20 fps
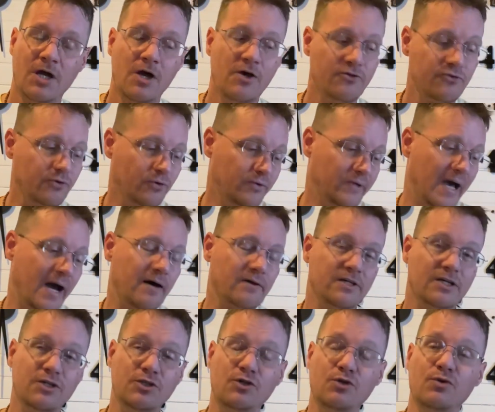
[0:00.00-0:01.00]
So now
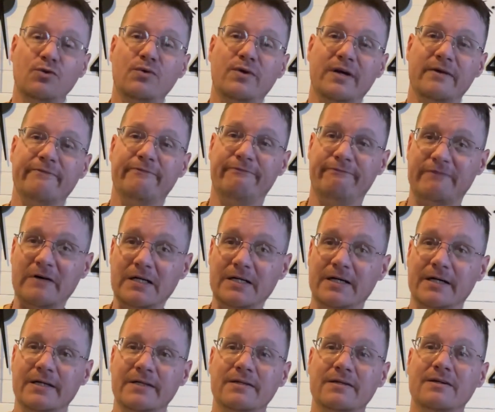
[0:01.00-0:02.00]
that you can
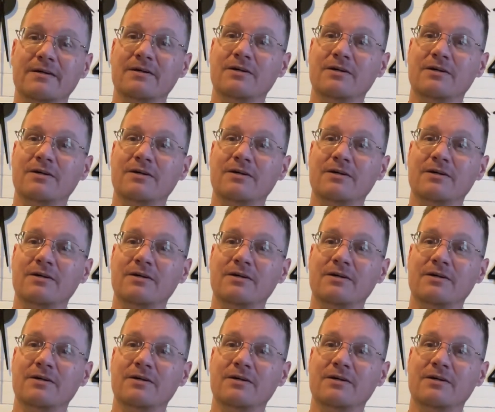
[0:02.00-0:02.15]
fund